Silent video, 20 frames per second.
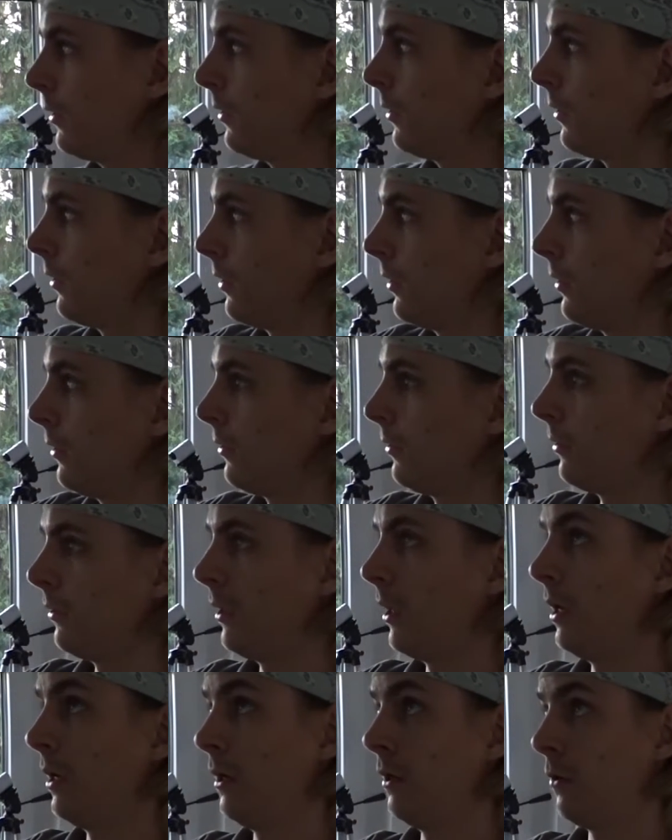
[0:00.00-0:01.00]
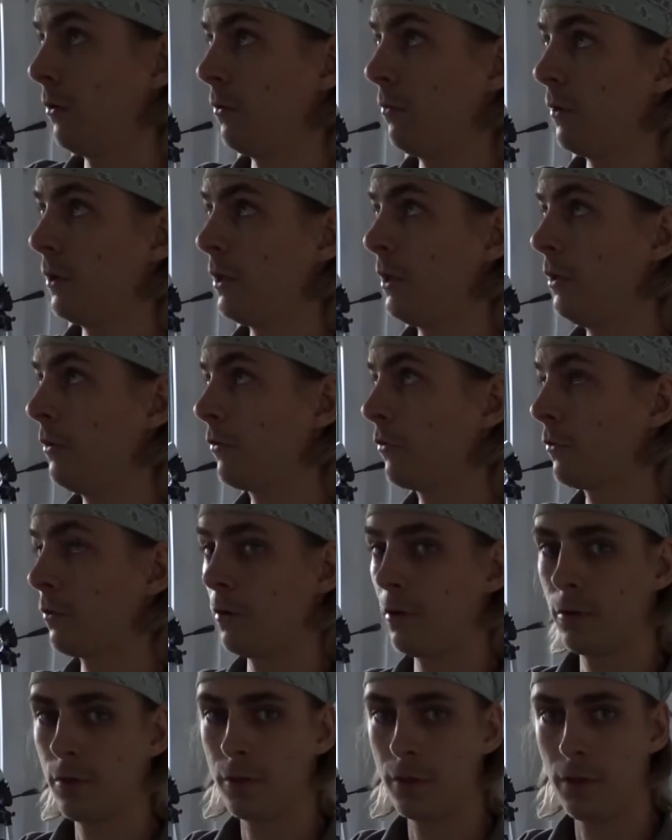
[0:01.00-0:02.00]
I already
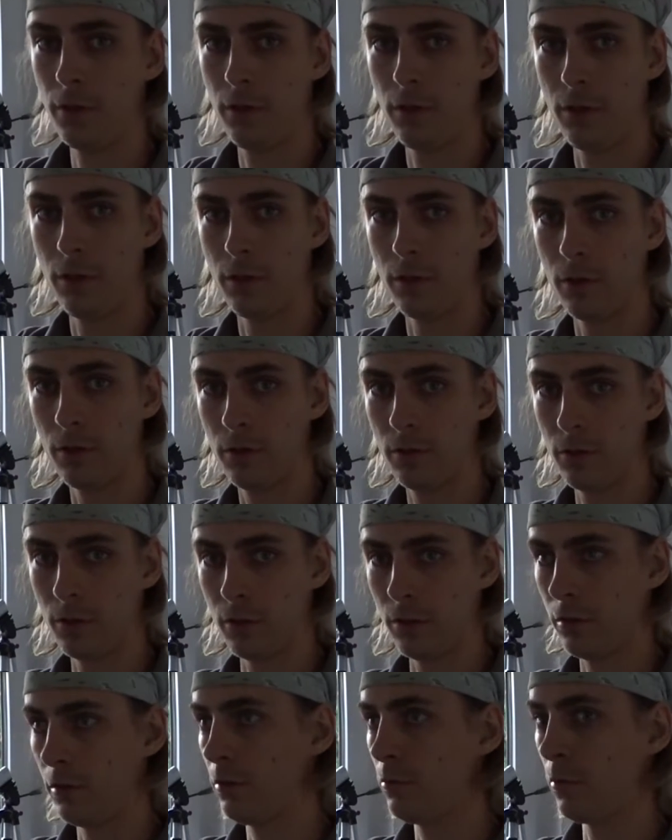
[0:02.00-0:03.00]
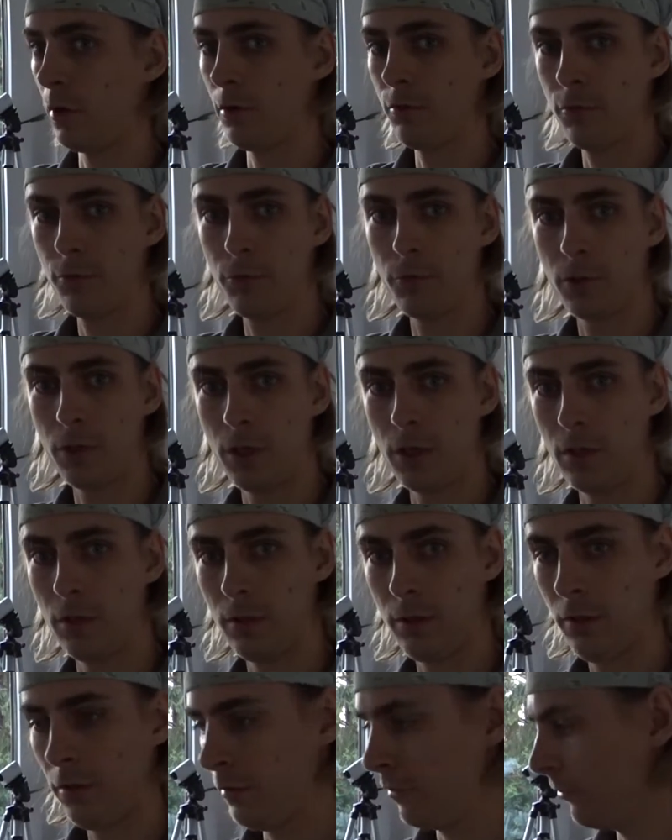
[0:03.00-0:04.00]
installed the driver for the
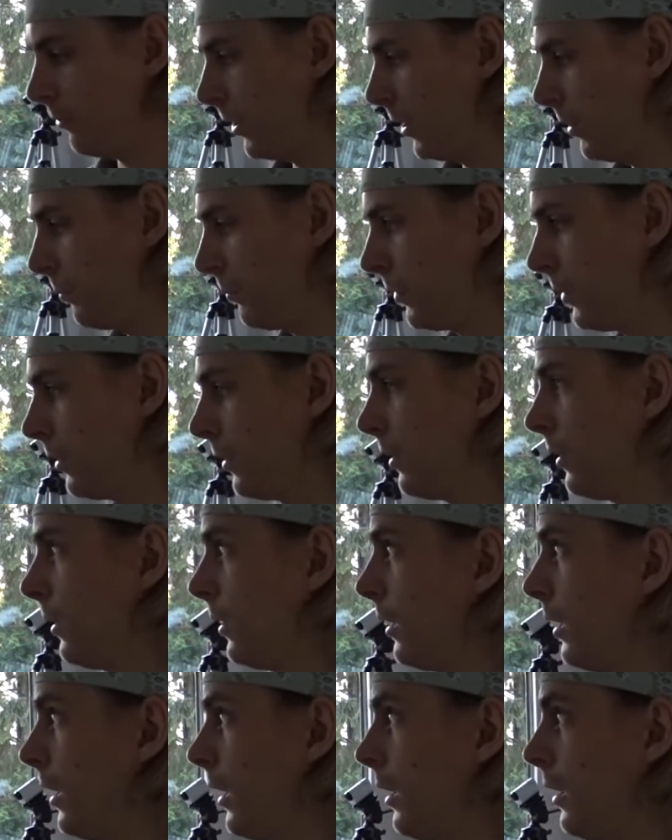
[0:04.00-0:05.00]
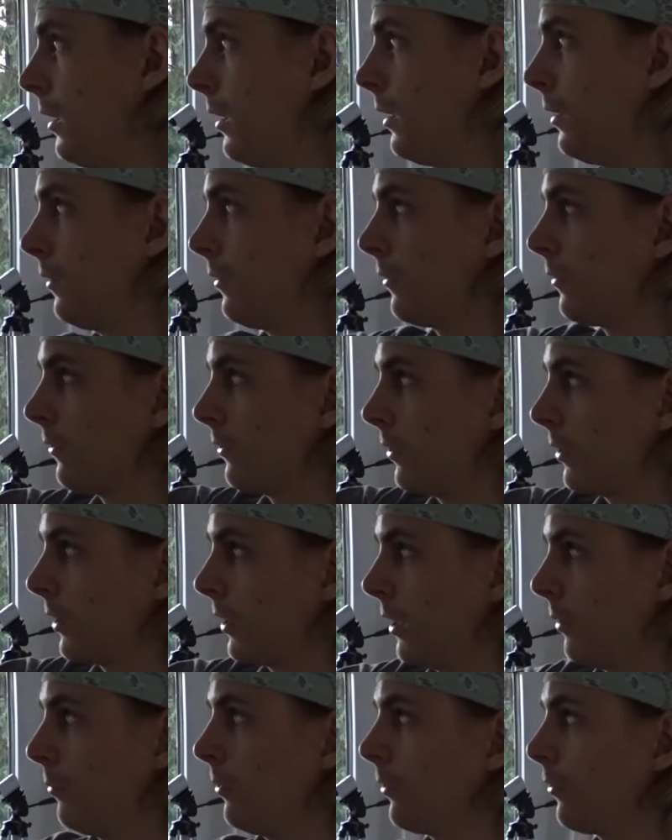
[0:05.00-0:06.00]
LED stripe, and the
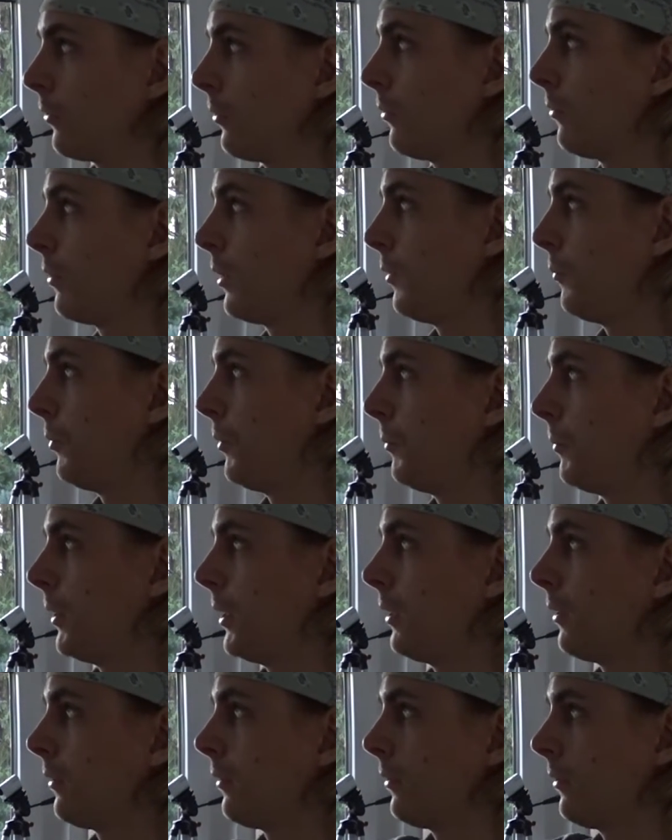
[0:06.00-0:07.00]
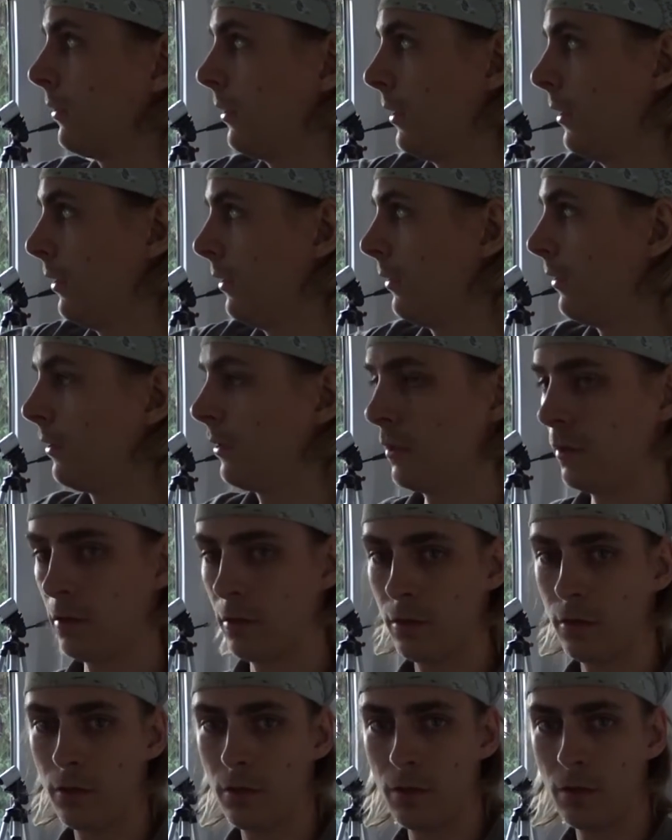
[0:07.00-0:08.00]
cable is already prepared in the
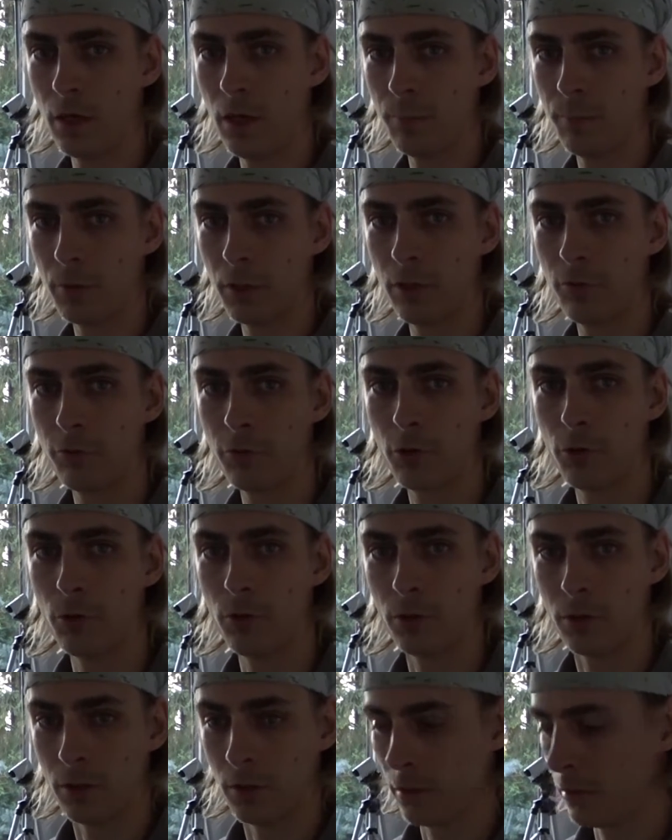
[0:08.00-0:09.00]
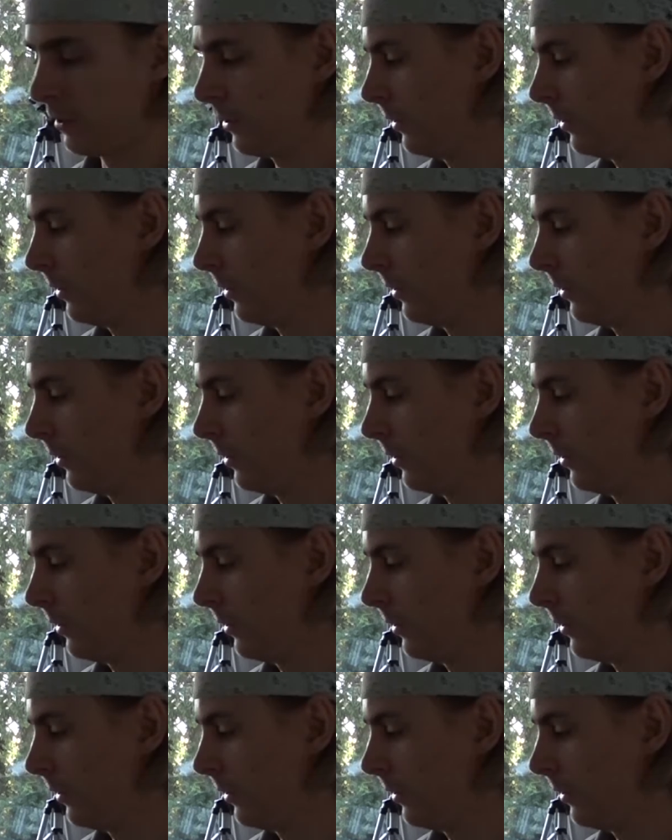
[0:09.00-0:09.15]
upper left corner.